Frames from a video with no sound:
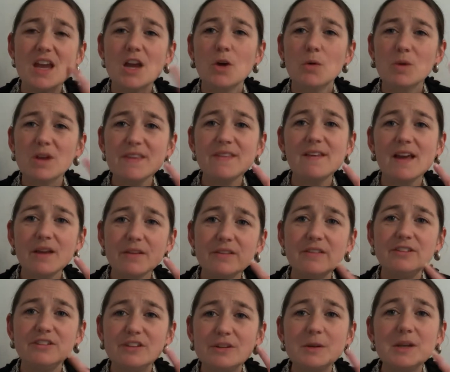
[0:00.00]
what sounds
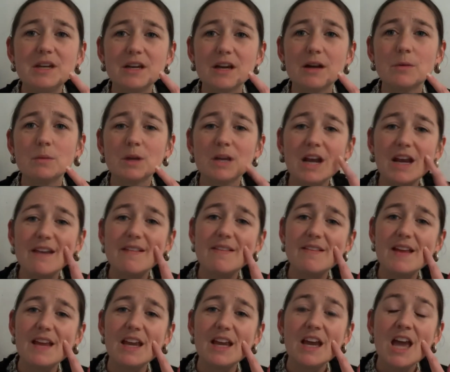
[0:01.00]
do you hear when I
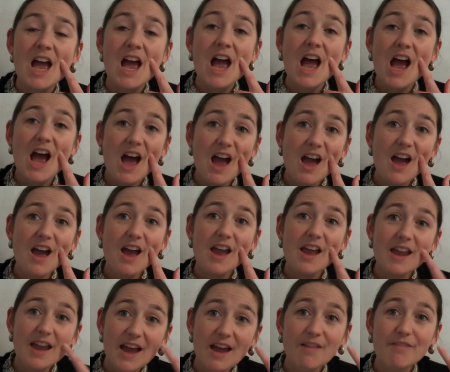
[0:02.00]
sing,
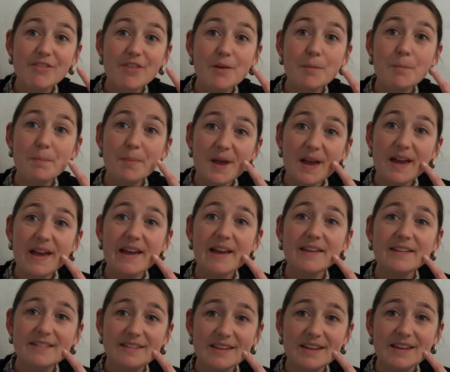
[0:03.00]
I have the
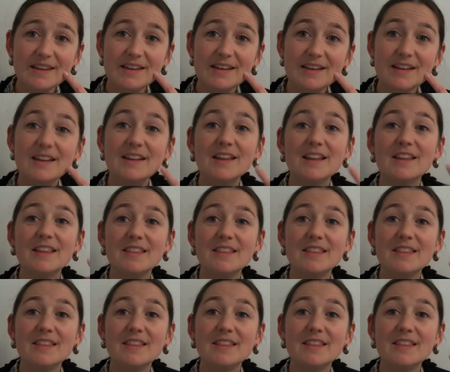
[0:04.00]
button?